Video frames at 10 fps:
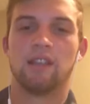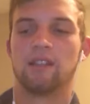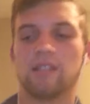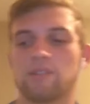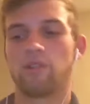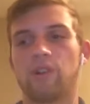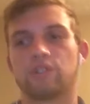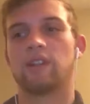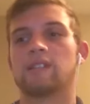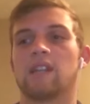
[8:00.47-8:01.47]
And these are all
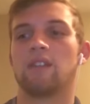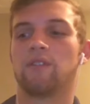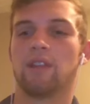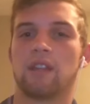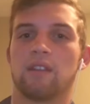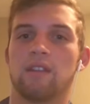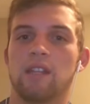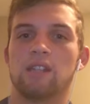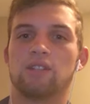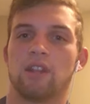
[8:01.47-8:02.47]
traits that I feel like
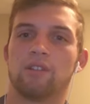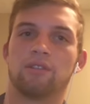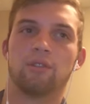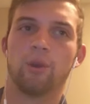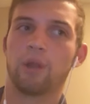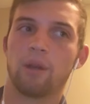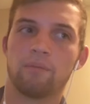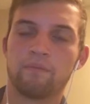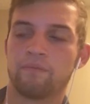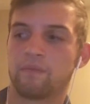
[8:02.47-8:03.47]
any child growing up
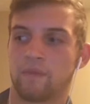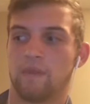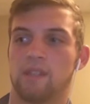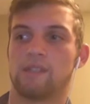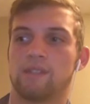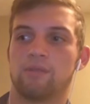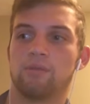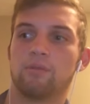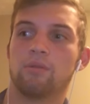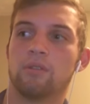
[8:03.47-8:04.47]
needs
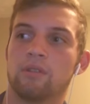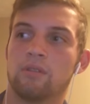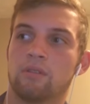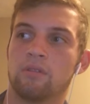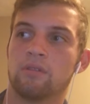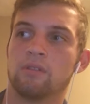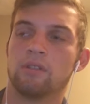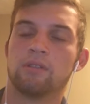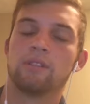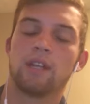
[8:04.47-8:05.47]
to
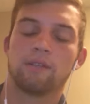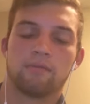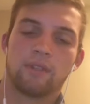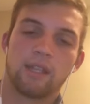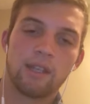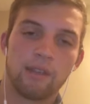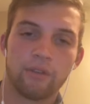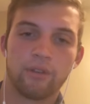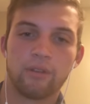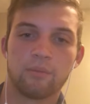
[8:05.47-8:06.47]
not like
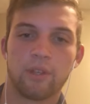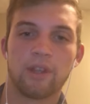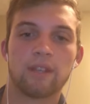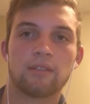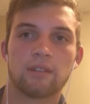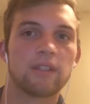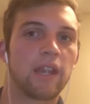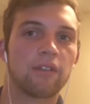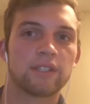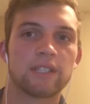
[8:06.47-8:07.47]
Hitler, but like the
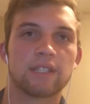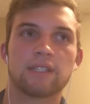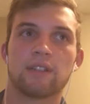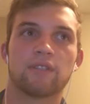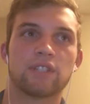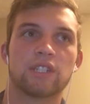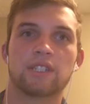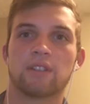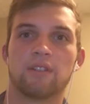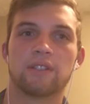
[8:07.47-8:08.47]
carelessness and
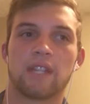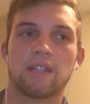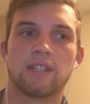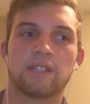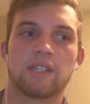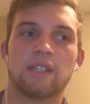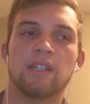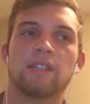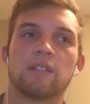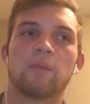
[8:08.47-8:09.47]
selfishness and all this kind of things, like
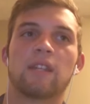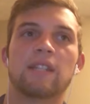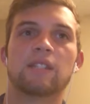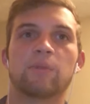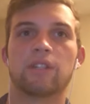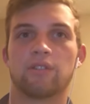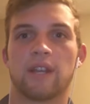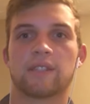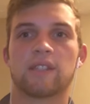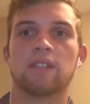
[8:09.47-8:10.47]
something that needs to be
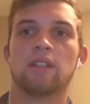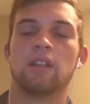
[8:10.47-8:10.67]
addressed.